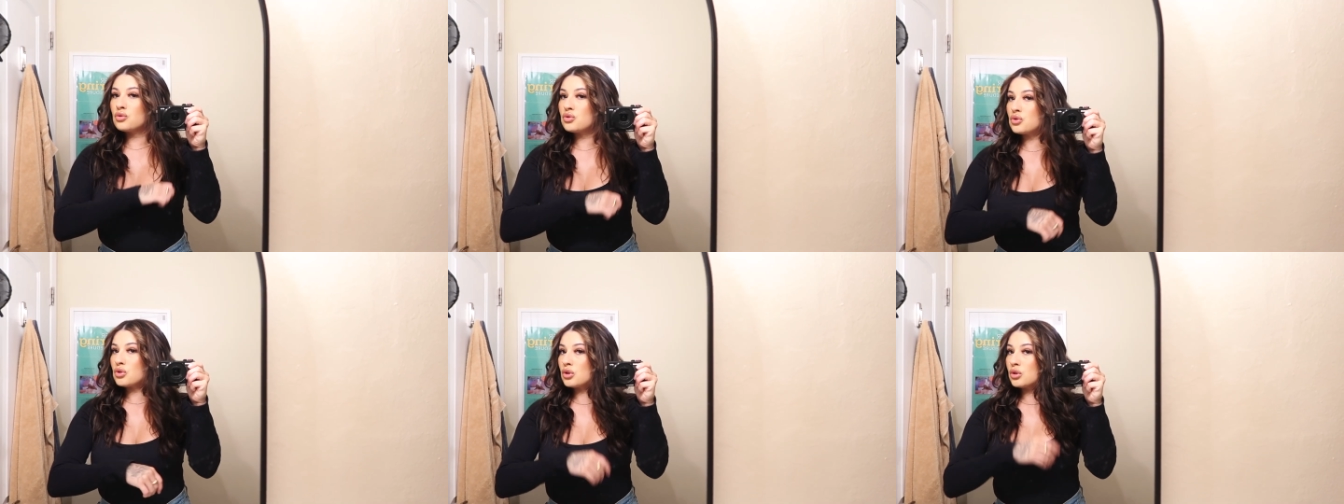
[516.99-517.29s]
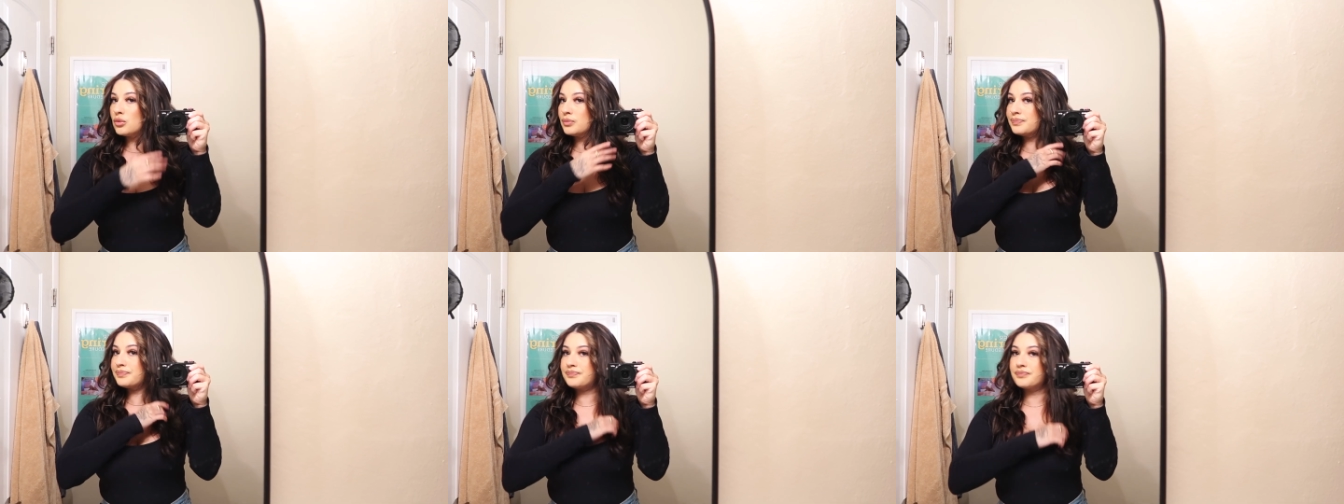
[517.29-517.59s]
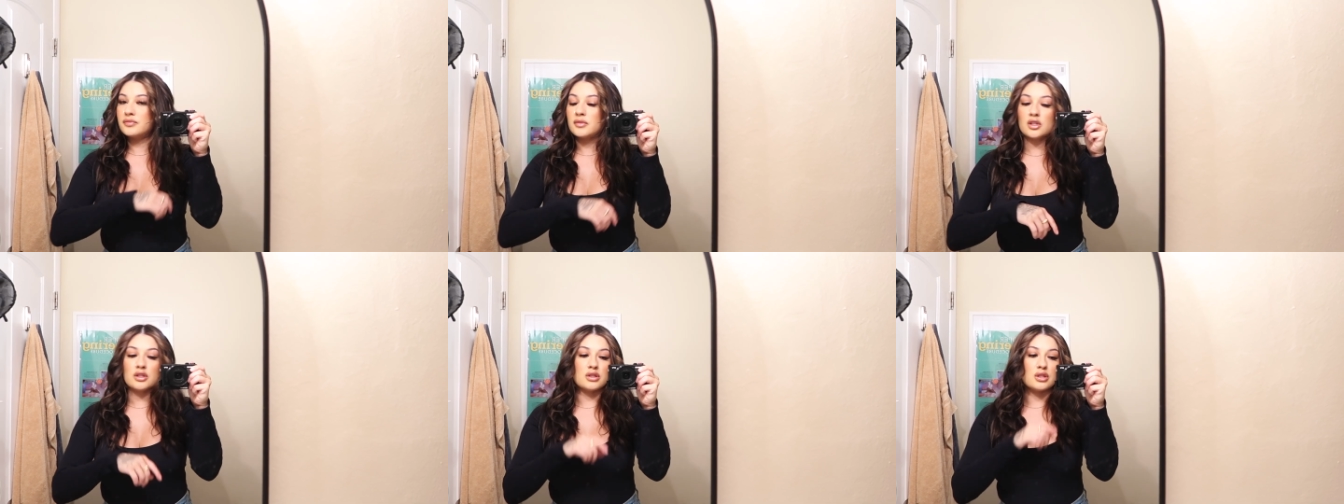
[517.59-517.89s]
So
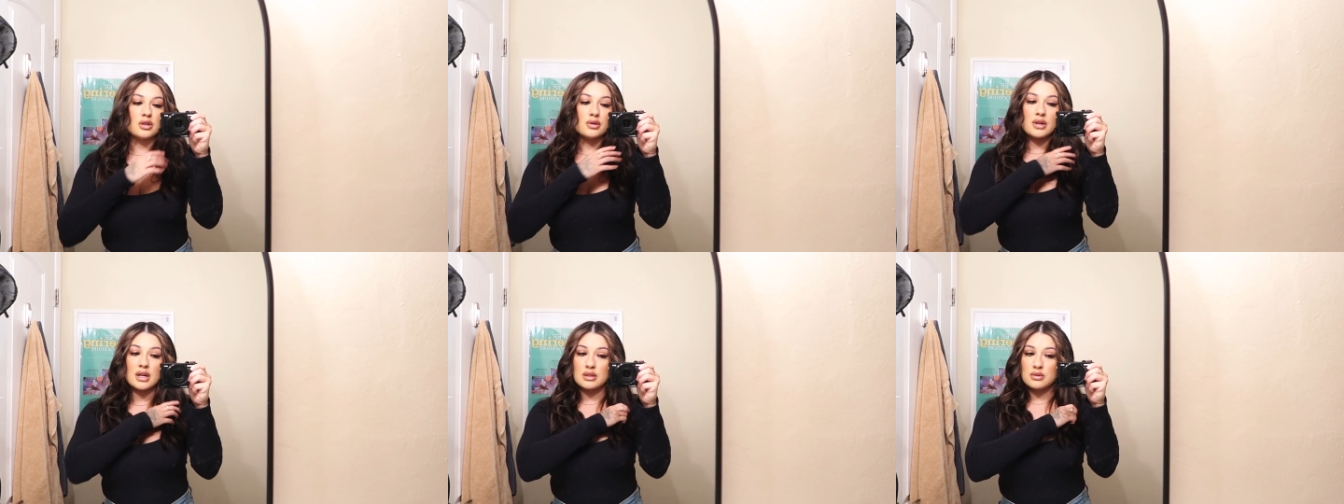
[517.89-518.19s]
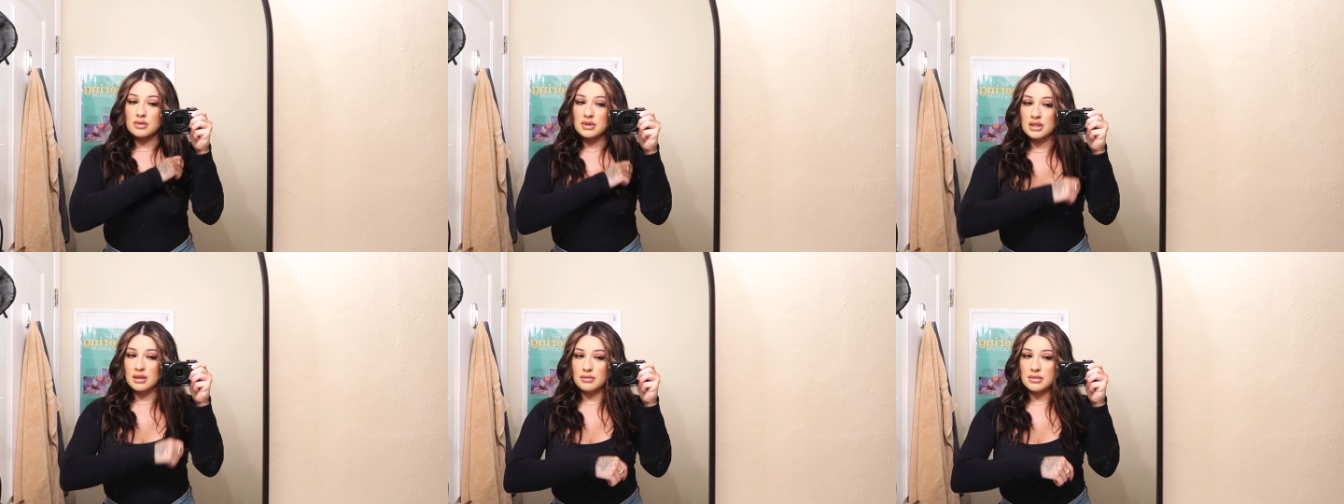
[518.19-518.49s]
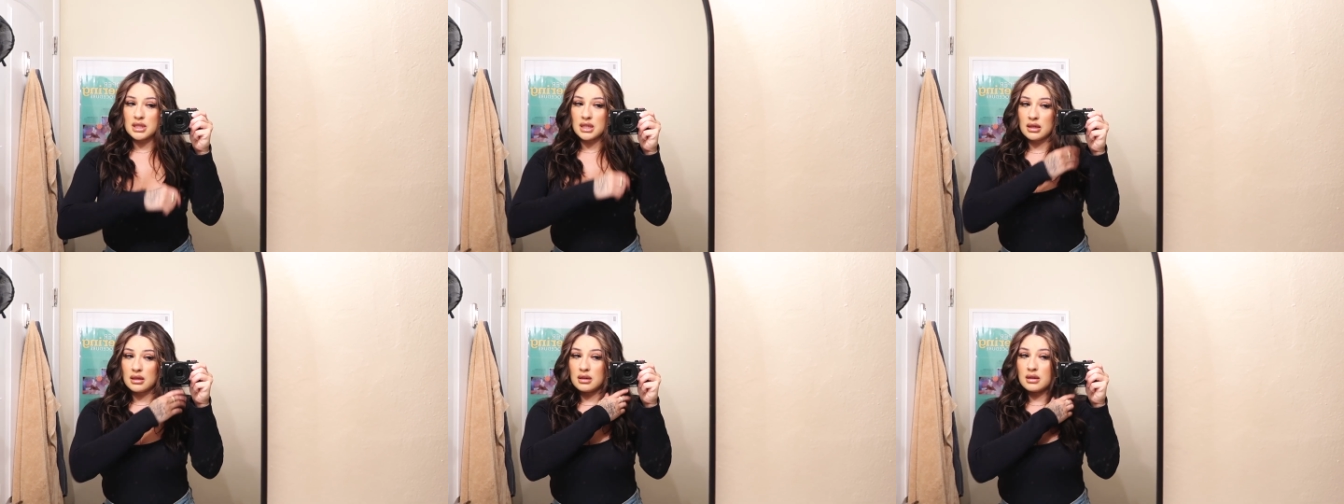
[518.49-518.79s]
I'll see you guys once I'm
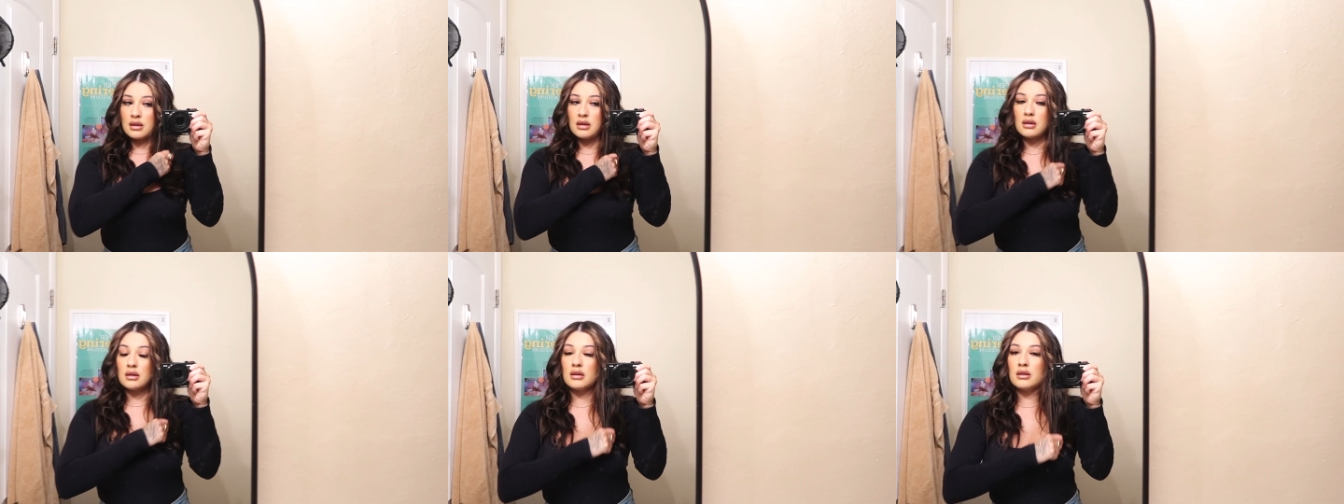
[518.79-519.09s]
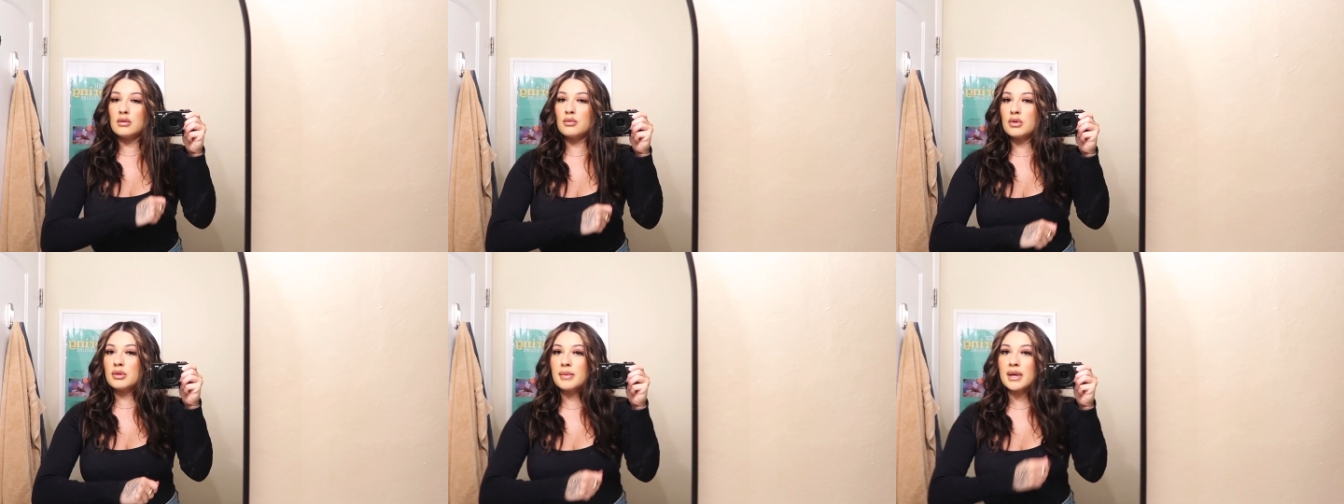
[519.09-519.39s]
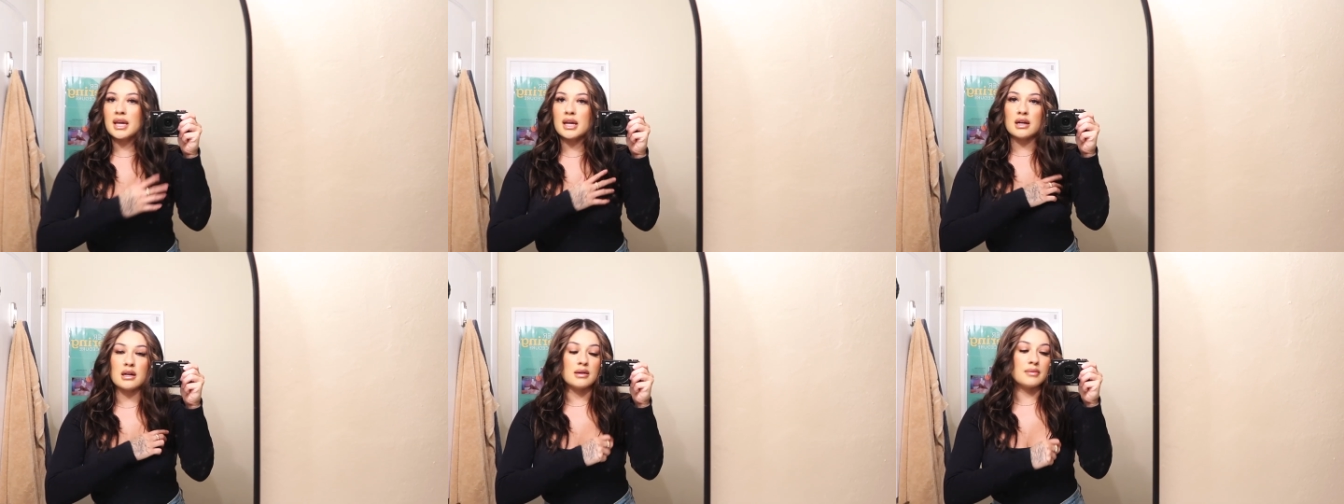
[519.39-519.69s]
done with my
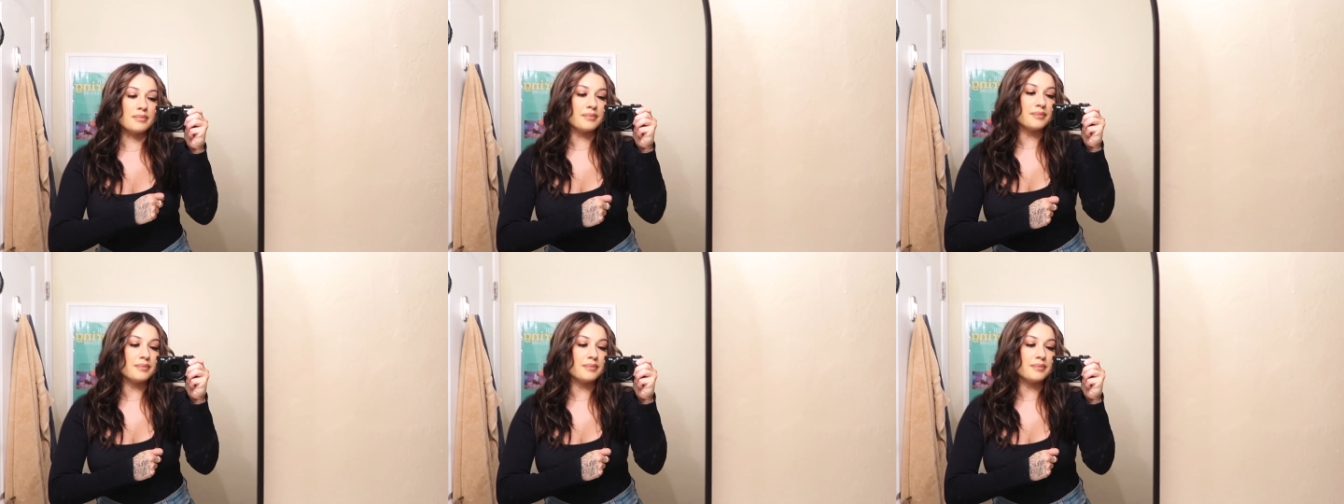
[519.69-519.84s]
hair.